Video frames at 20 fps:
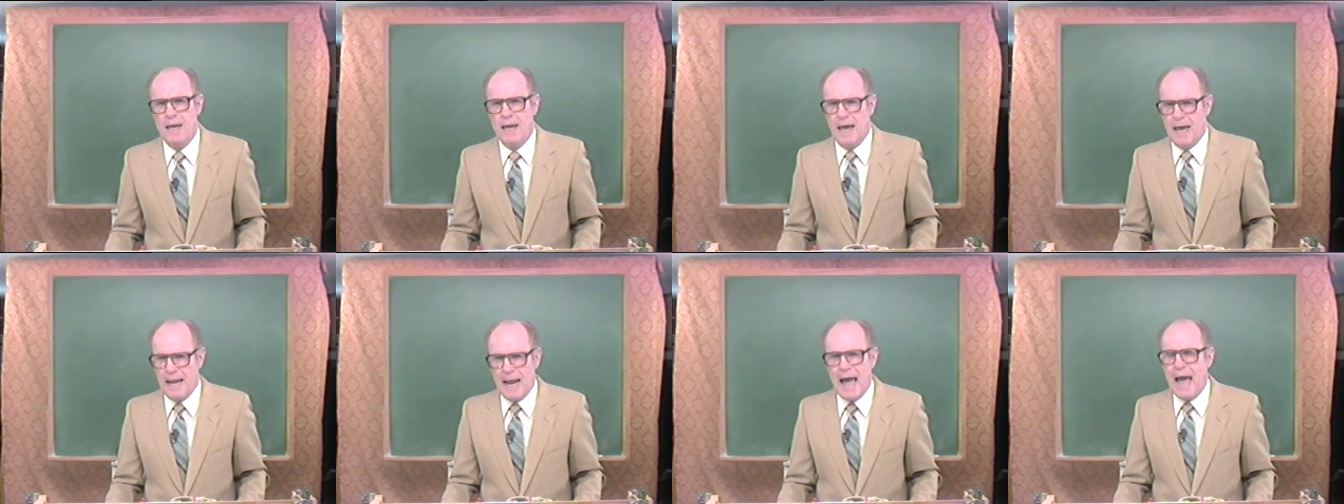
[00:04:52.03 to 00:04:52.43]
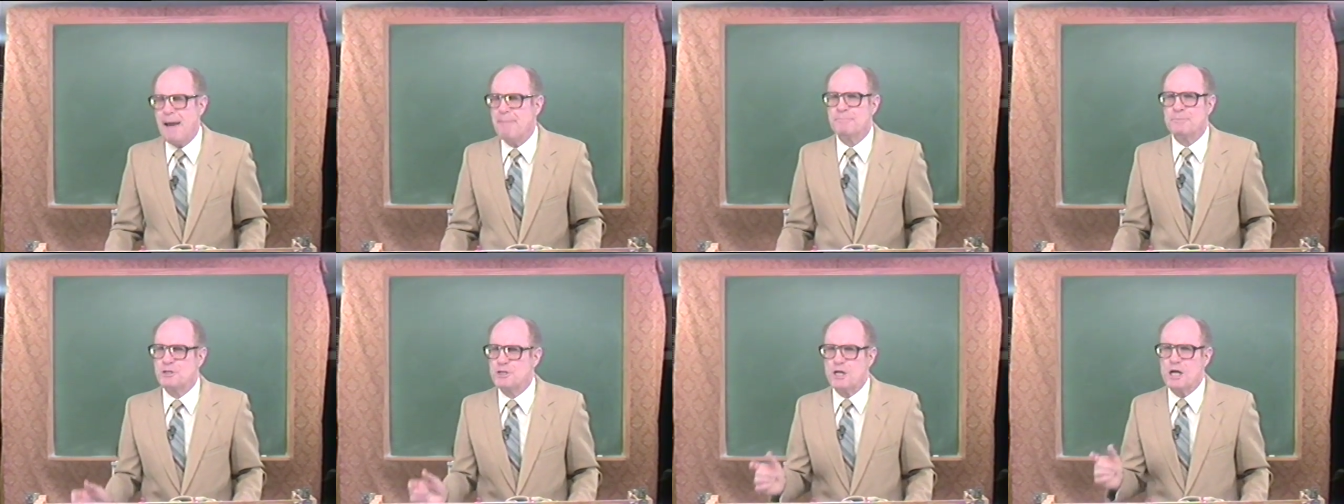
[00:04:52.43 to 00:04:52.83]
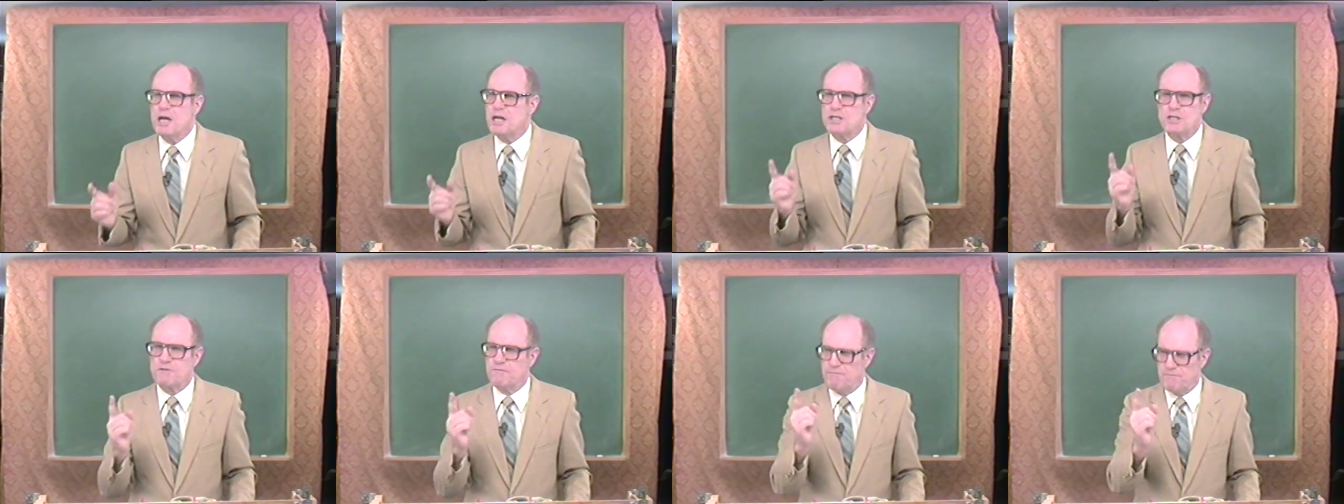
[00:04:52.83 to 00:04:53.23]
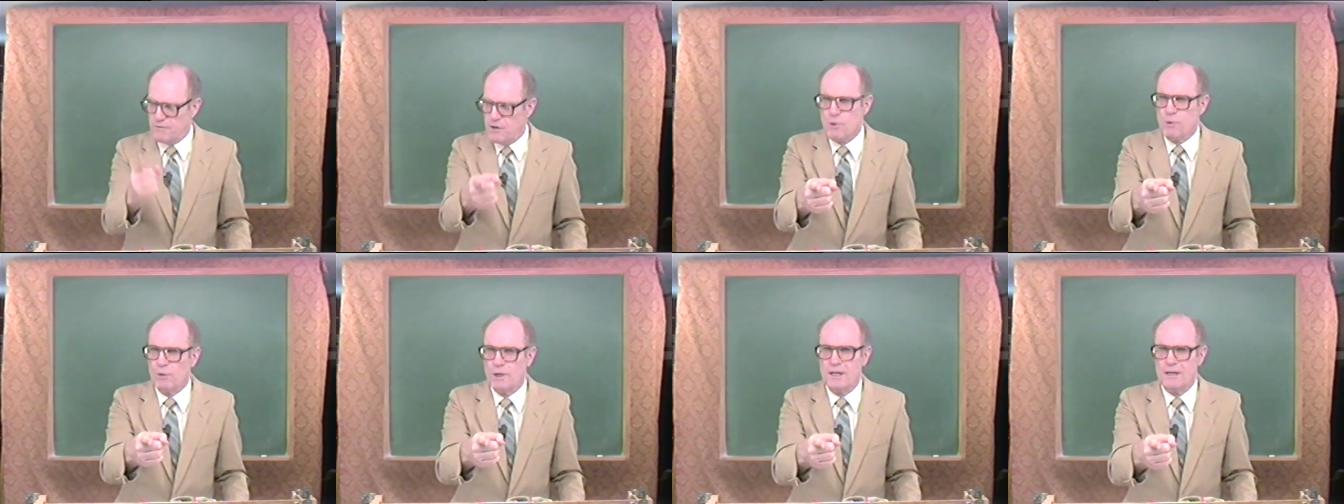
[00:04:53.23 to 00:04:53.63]
And I'm just
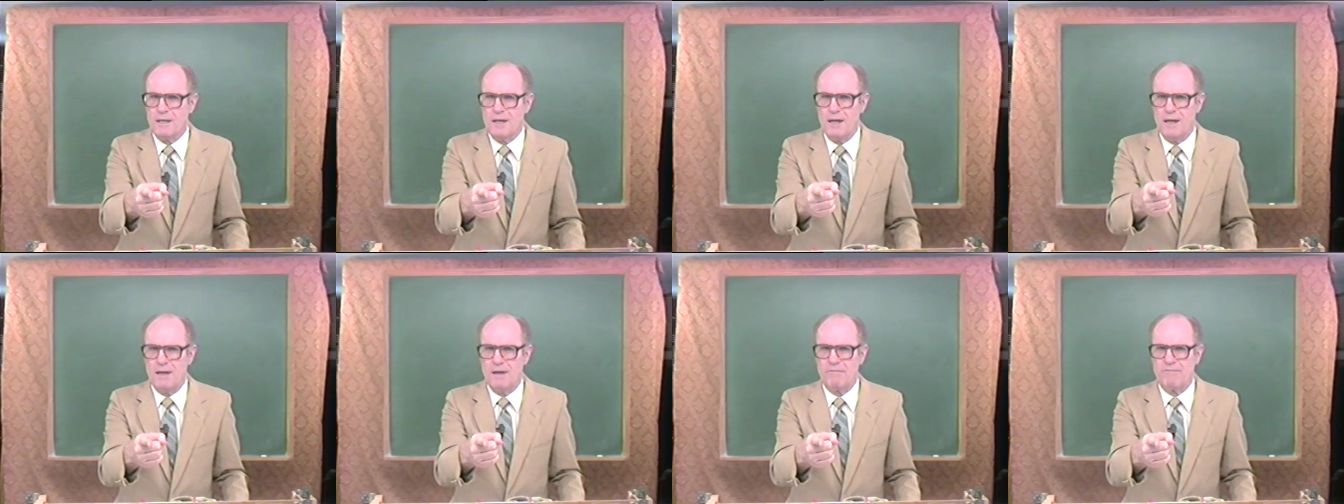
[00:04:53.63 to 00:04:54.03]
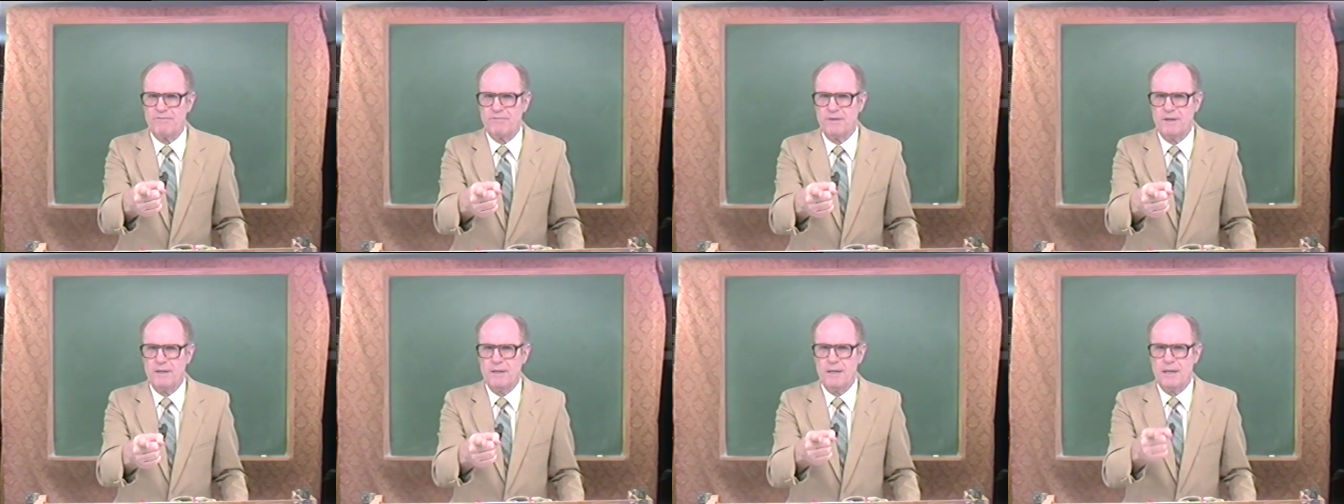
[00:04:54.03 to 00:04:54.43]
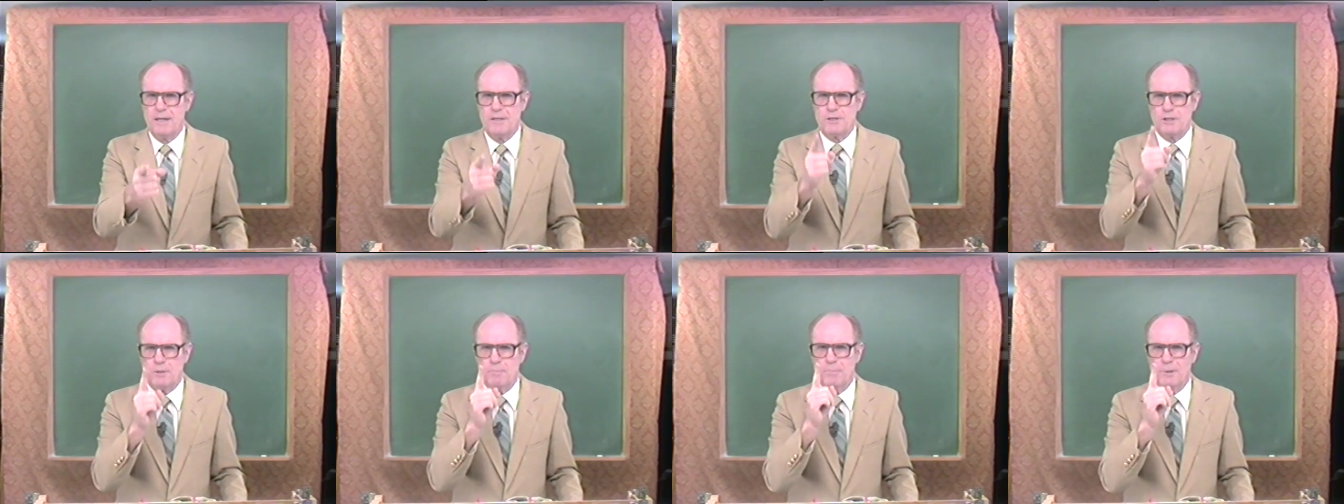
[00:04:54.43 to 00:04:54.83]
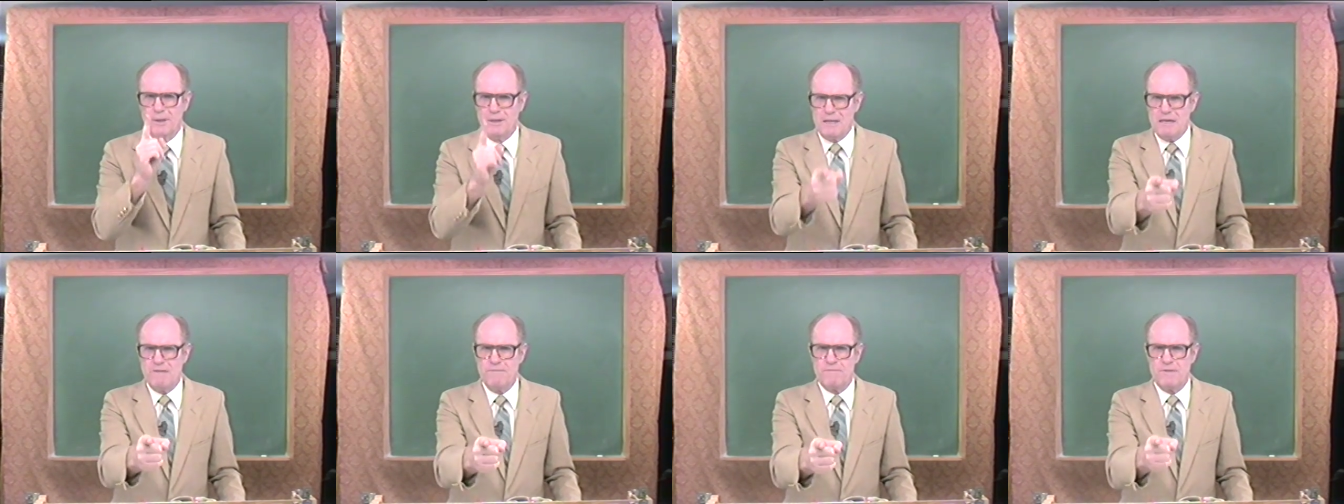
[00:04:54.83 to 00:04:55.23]
fool enough to
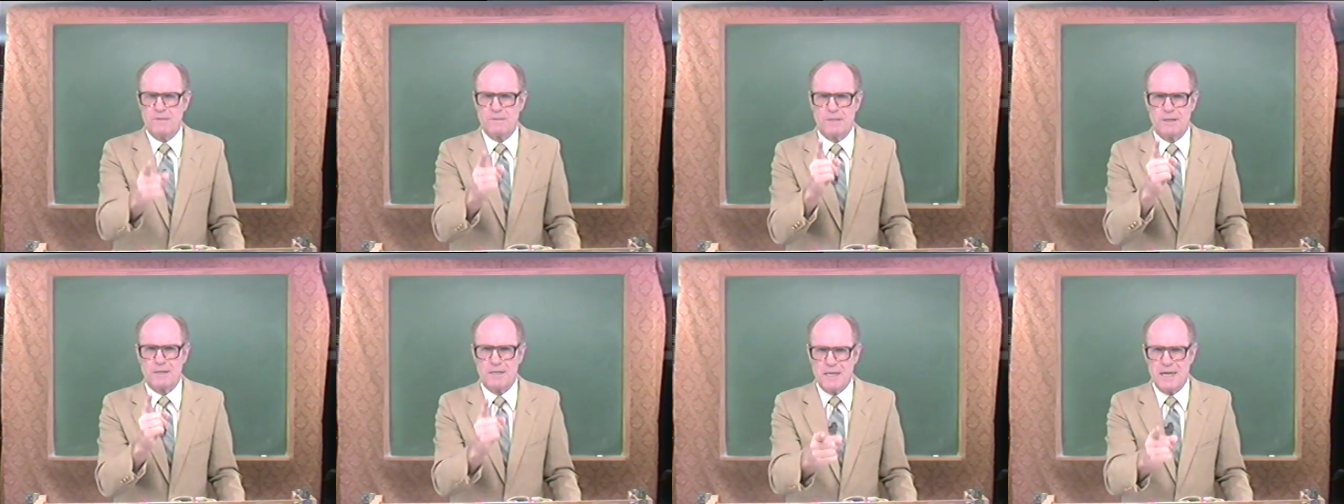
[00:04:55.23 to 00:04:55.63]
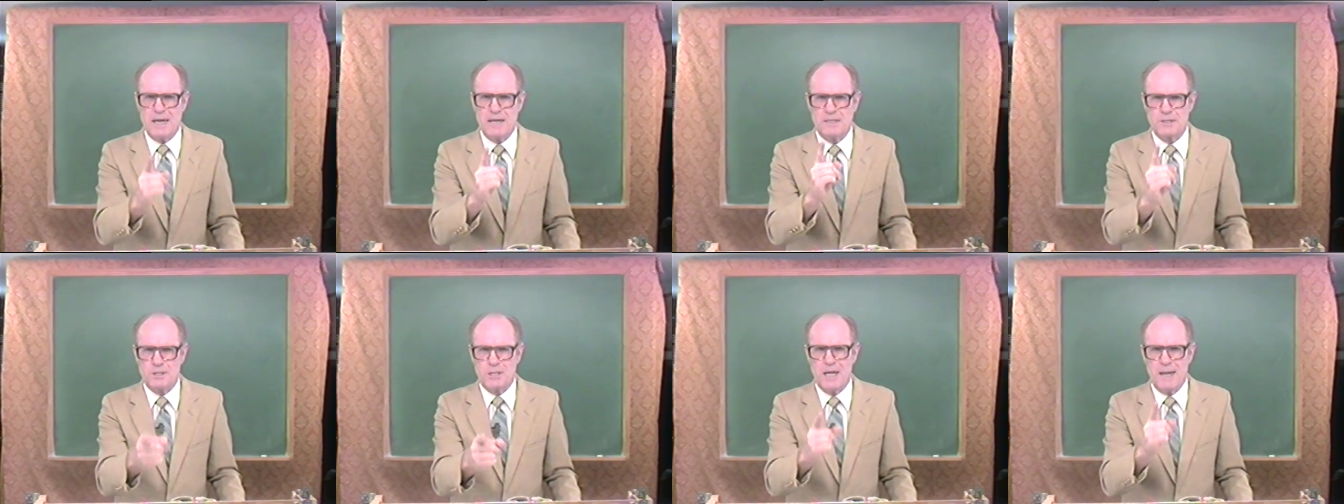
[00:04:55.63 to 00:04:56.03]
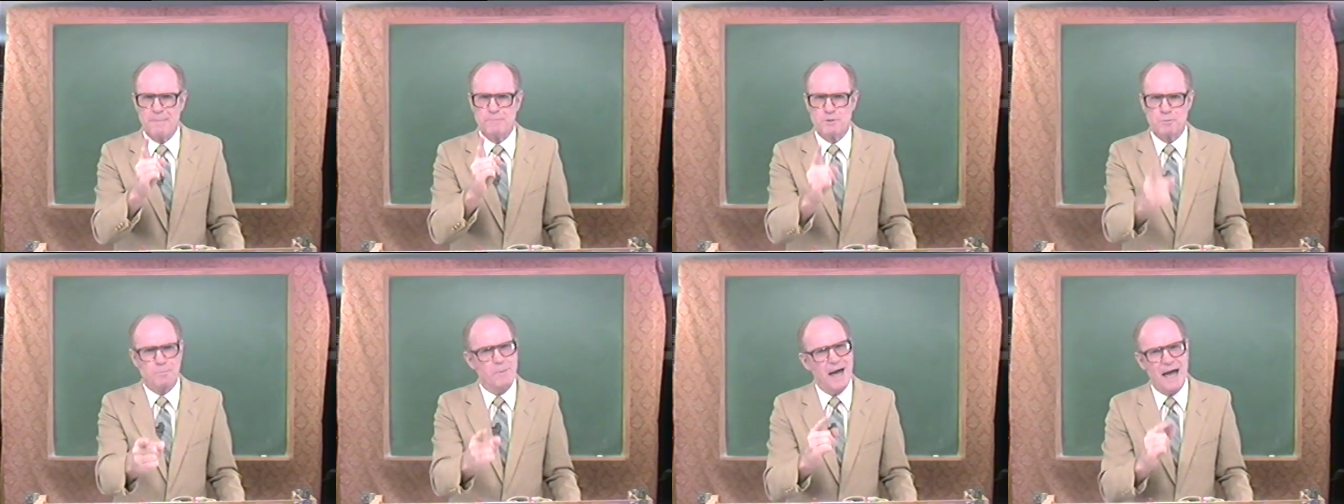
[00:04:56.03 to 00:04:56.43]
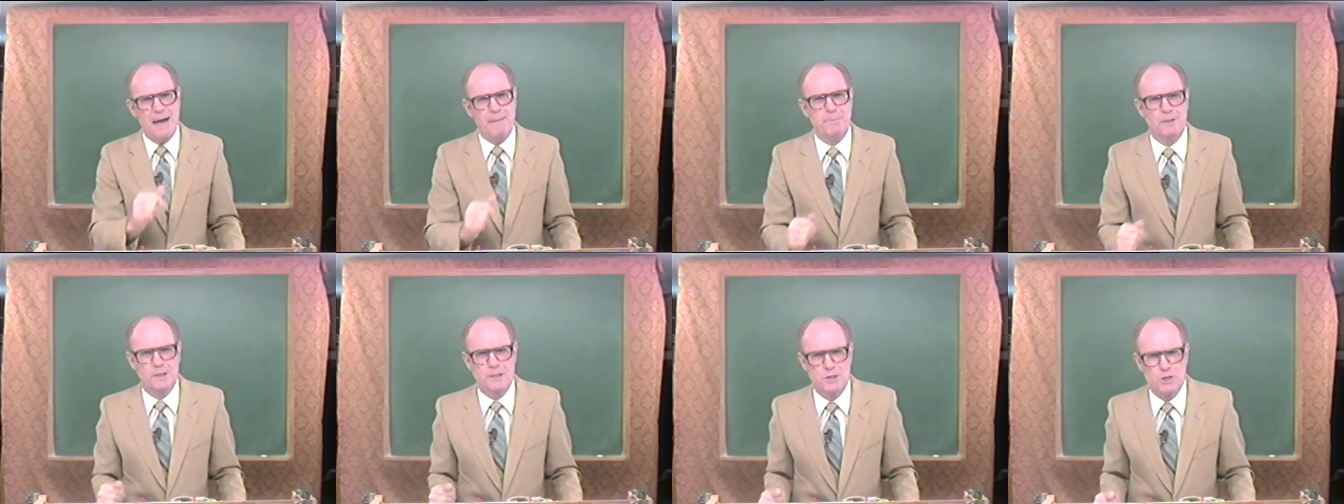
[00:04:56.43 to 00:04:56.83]
believe that the King James
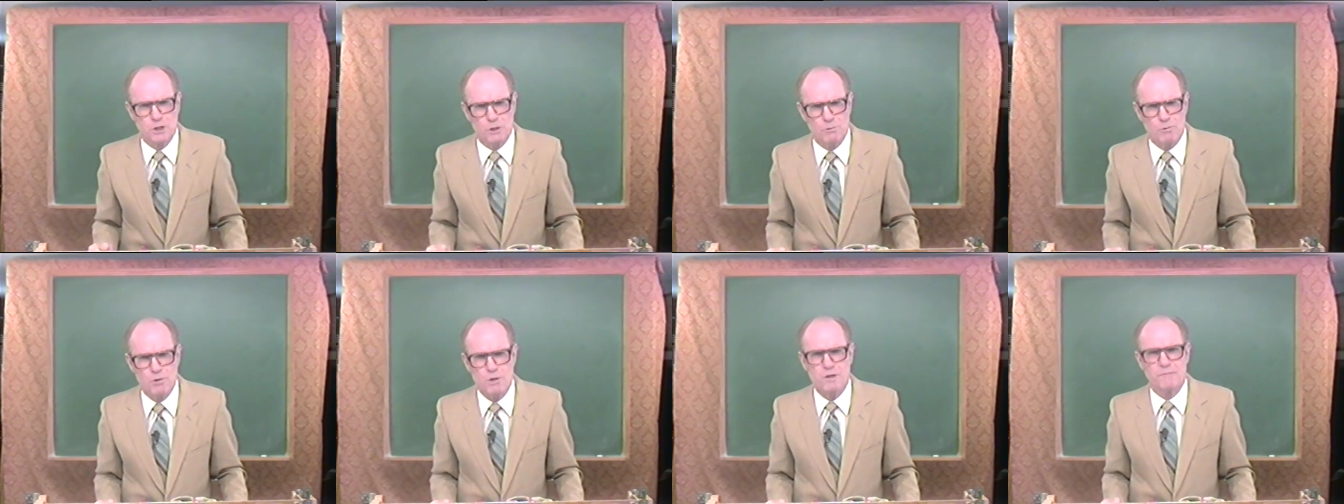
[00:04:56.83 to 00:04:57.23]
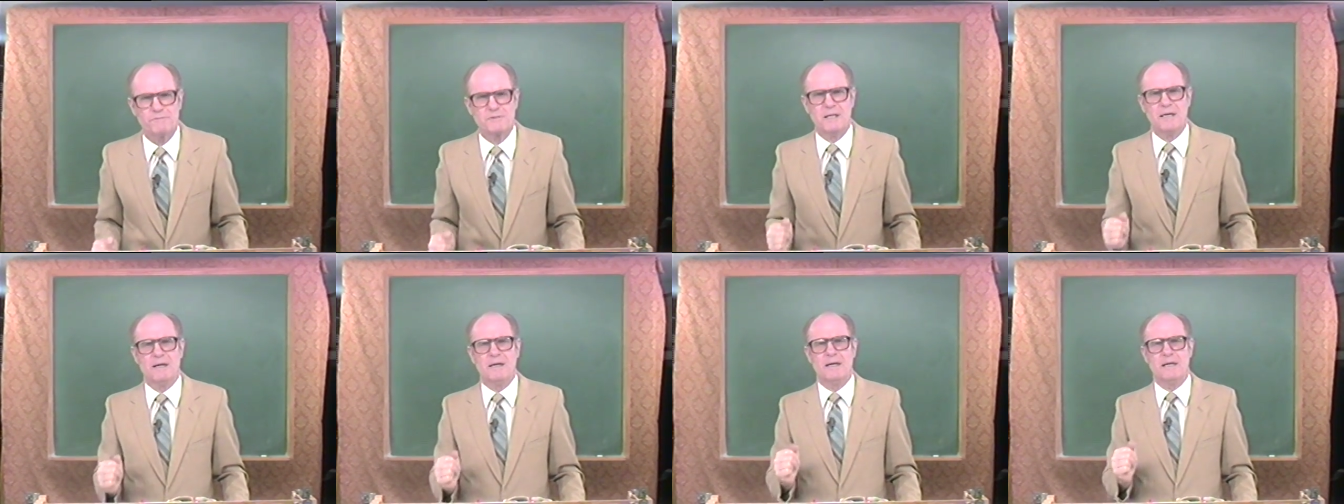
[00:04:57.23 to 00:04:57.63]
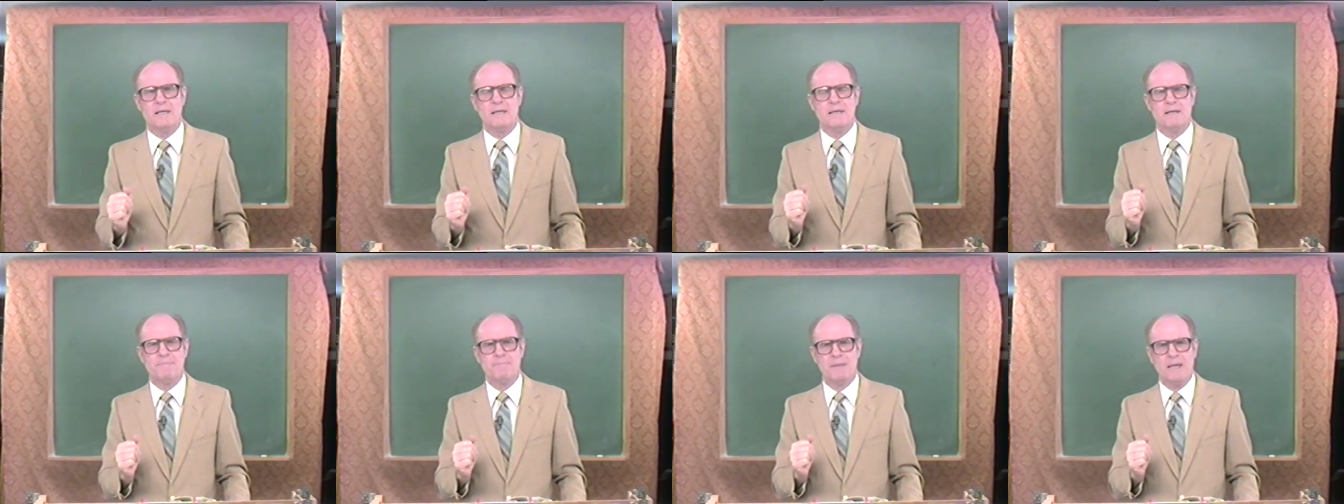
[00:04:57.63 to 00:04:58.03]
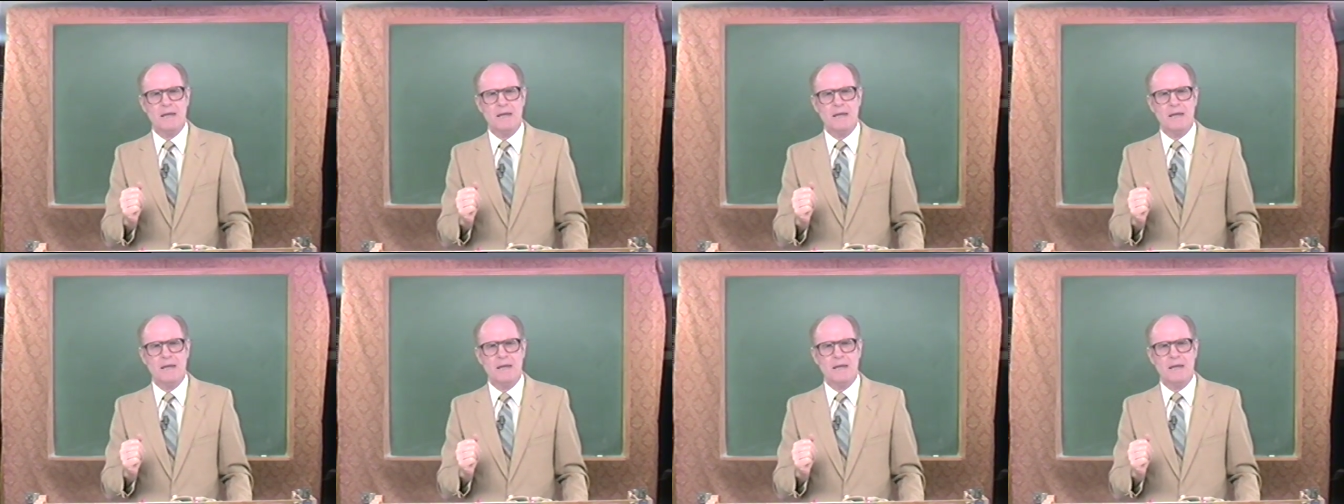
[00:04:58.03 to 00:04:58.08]
Bible is the Word of God